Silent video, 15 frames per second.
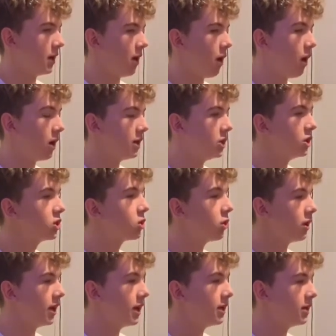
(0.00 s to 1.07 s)
I
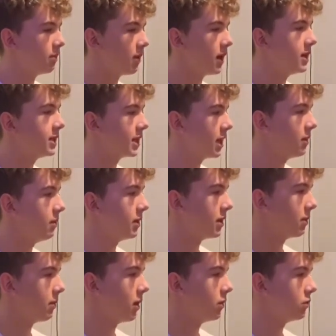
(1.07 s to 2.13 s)
enjoy playing centre mid the
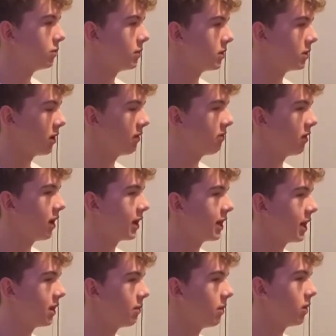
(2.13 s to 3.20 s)
most because I feel like I
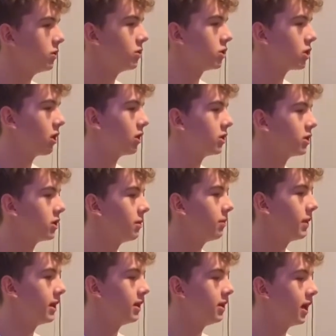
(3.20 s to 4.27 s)
get the most chance to
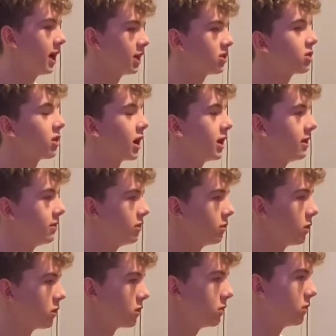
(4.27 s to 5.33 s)
be as creative as
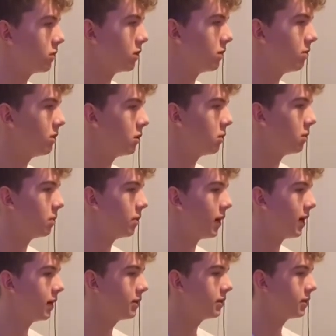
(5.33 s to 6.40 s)
possible on the ball.
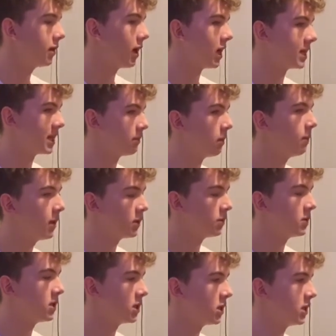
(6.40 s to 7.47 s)
But I'd say my best
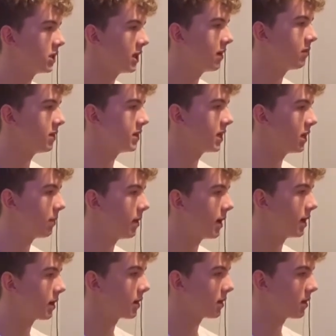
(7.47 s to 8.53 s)
position is definitely centre
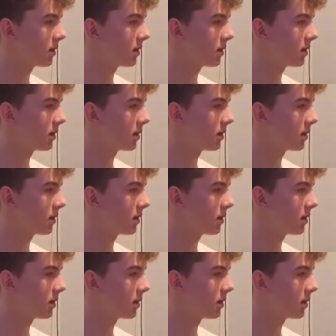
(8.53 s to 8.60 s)
back.